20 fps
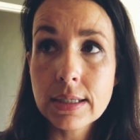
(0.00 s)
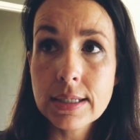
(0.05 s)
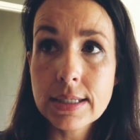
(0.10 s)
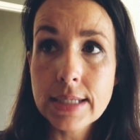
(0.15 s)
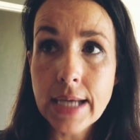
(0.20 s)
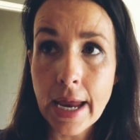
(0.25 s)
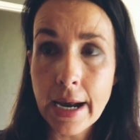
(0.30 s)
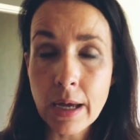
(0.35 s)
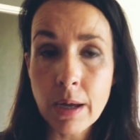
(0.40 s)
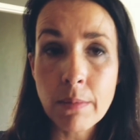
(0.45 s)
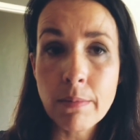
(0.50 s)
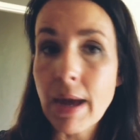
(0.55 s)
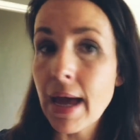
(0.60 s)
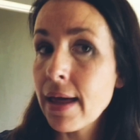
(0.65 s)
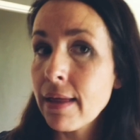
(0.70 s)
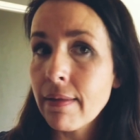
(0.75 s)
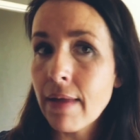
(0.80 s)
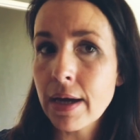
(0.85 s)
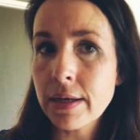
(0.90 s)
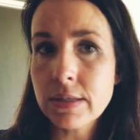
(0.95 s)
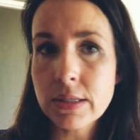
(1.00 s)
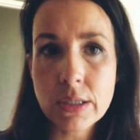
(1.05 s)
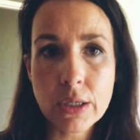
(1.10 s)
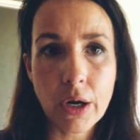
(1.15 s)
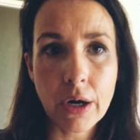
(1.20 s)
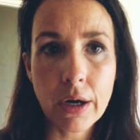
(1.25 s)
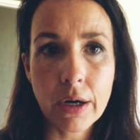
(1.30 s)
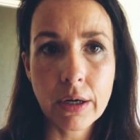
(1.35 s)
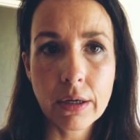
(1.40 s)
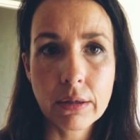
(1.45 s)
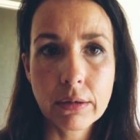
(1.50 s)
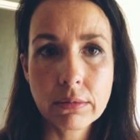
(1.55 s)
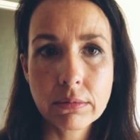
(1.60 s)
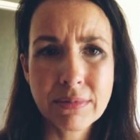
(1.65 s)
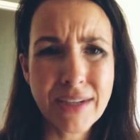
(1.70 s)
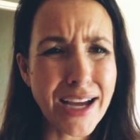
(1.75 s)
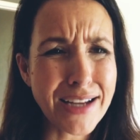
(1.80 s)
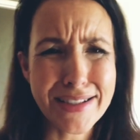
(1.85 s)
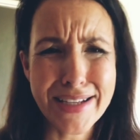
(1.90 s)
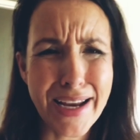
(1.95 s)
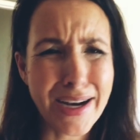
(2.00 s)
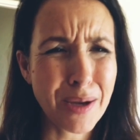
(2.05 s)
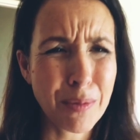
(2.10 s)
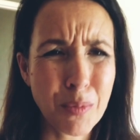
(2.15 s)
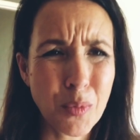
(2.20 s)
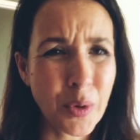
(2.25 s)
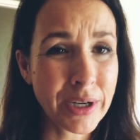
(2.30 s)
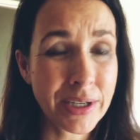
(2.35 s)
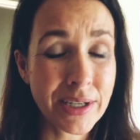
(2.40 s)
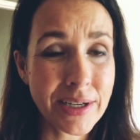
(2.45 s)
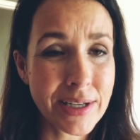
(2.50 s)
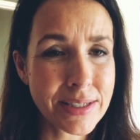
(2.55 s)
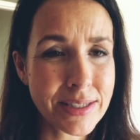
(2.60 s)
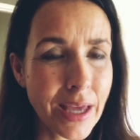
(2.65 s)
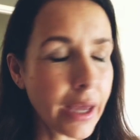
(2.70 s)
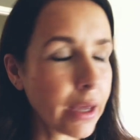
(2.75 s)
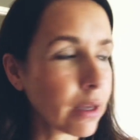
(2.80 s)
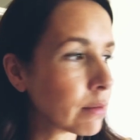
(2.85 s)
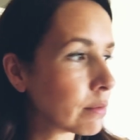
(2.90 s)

denim A-line skirt, not denim, what did I say?